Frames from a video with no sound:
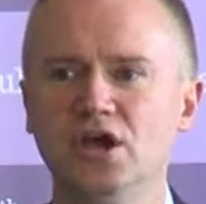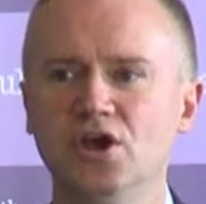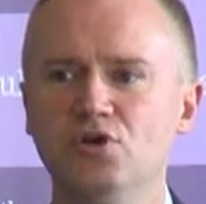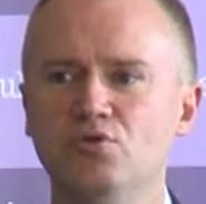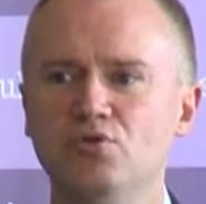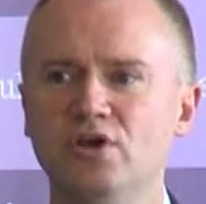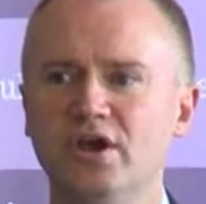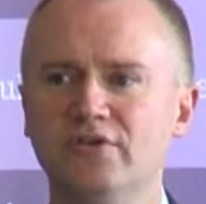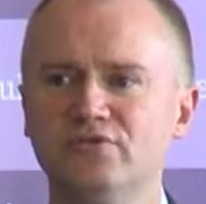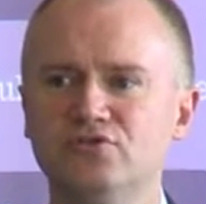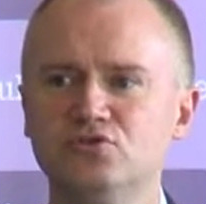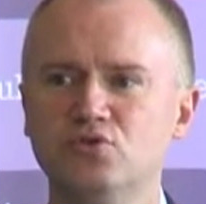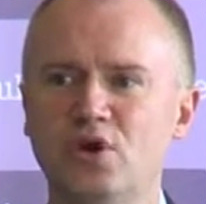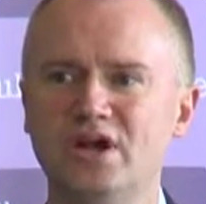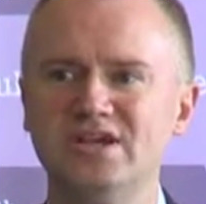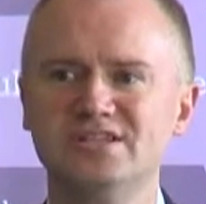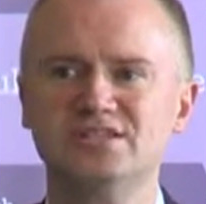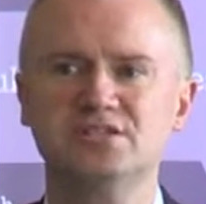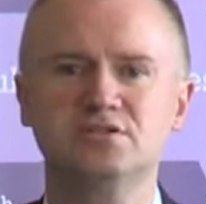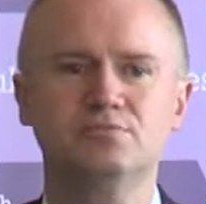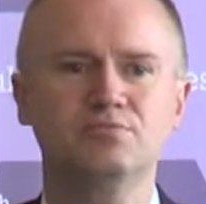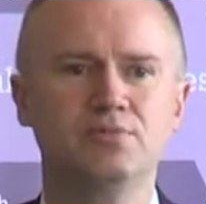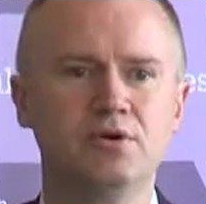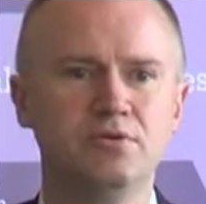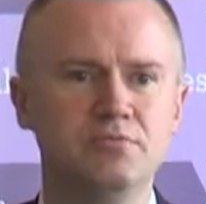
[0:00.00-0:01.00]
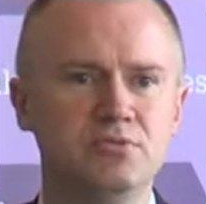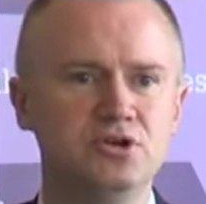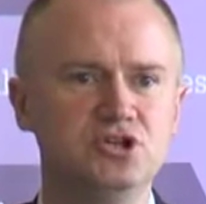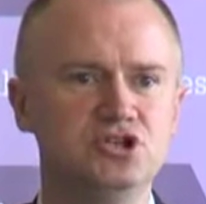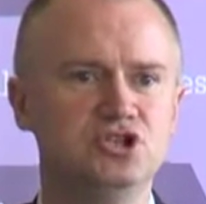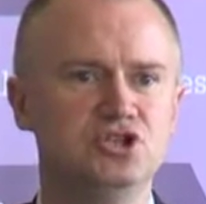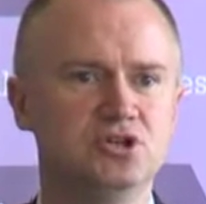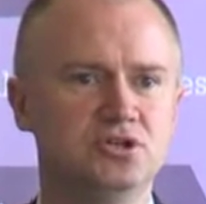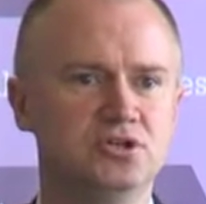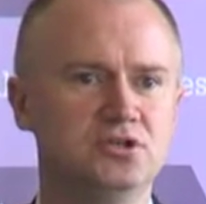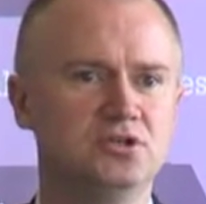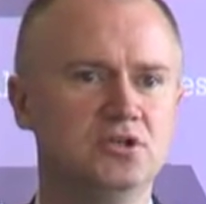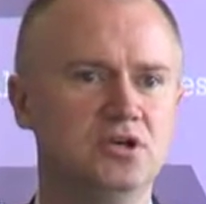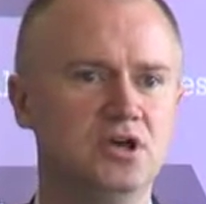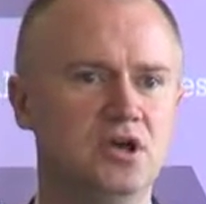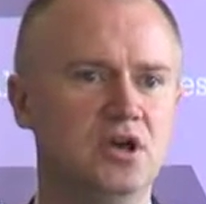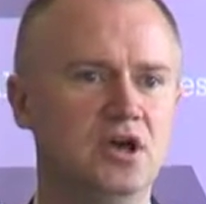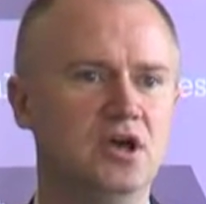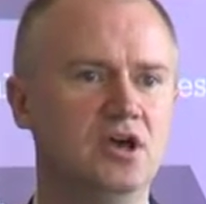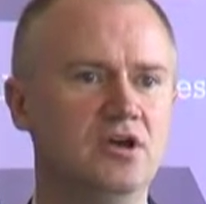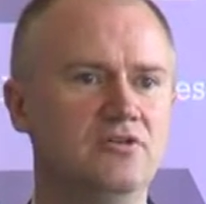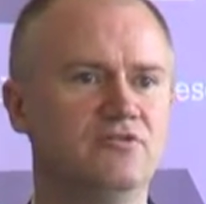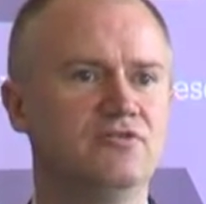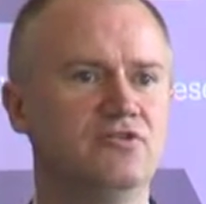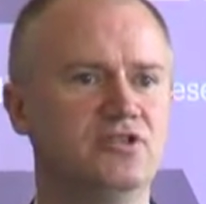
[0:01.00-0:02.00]
we have to ask permission
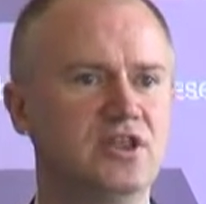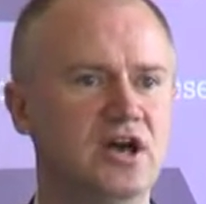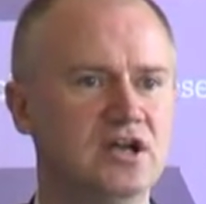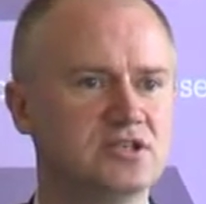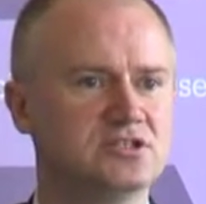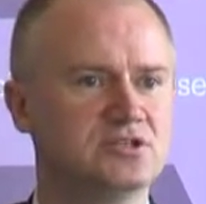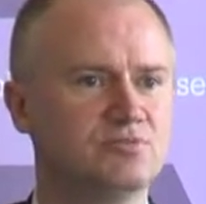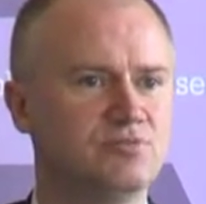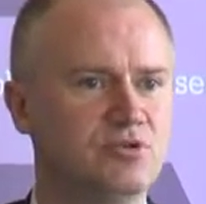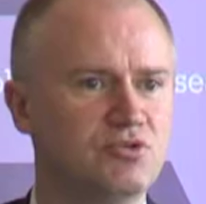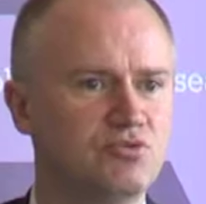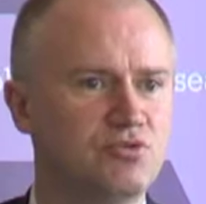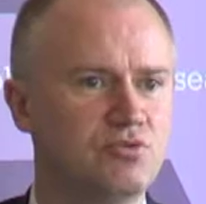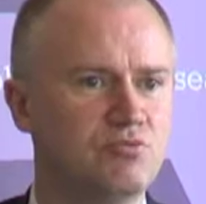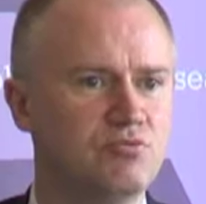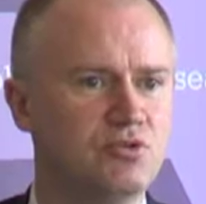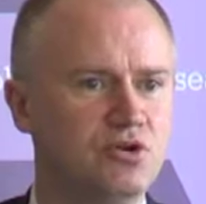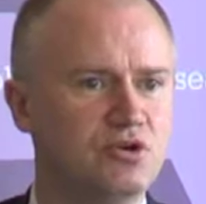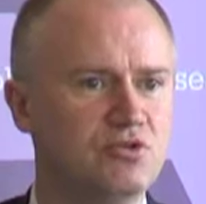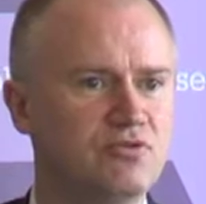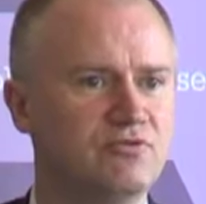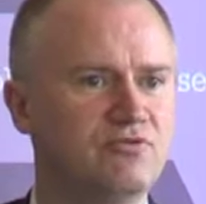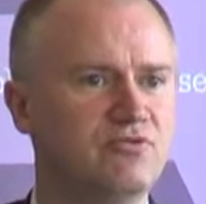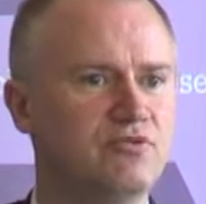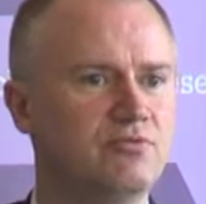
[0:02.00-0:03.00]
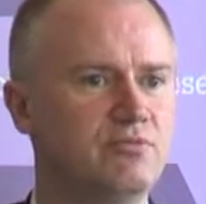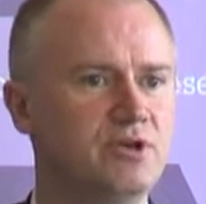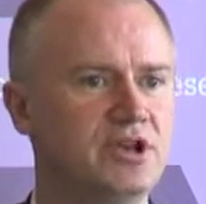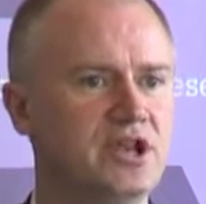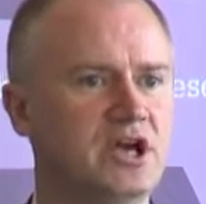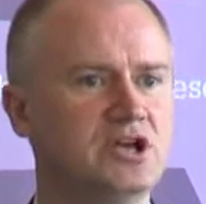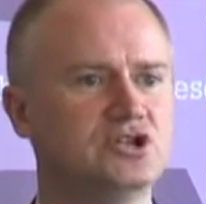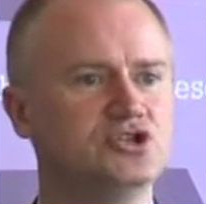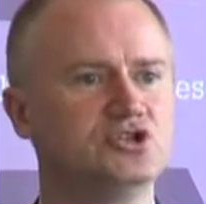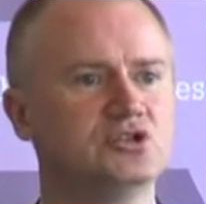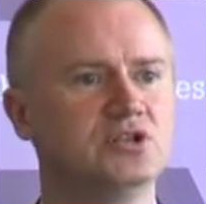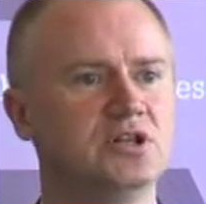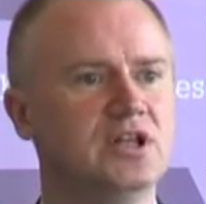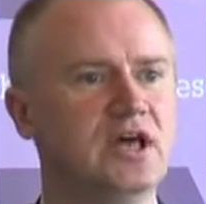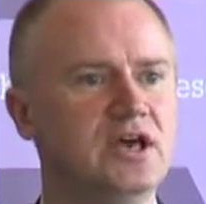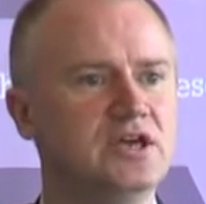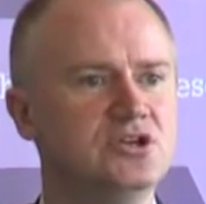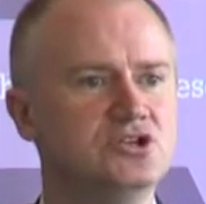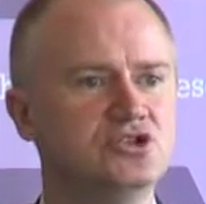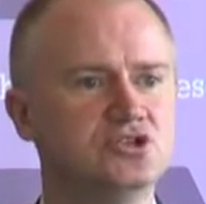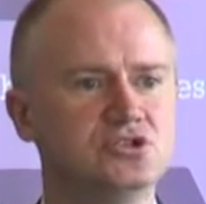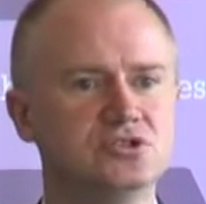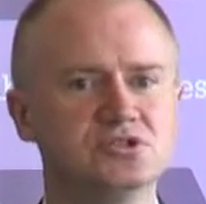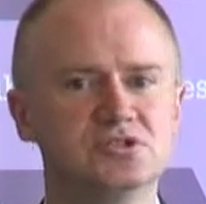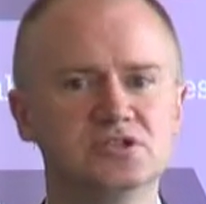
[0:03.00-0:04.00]
for that to be removed from a national
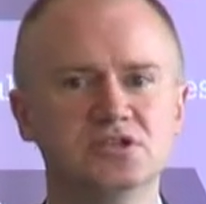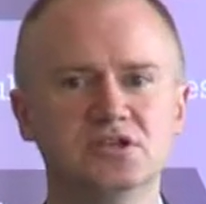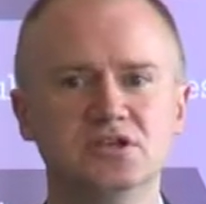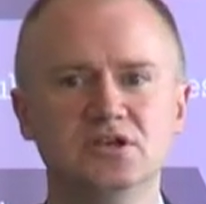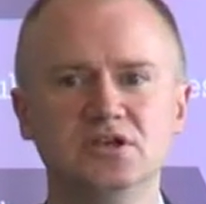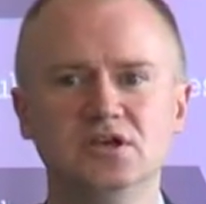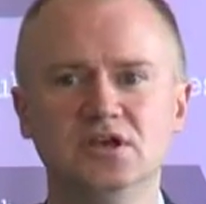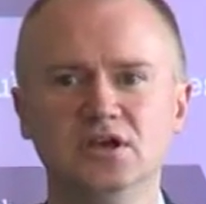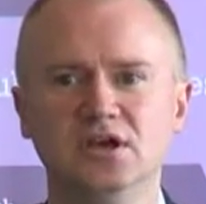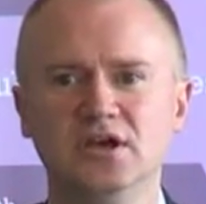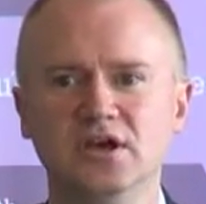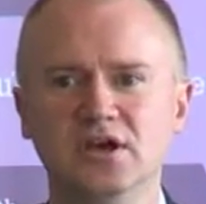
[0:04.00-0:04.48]
agency.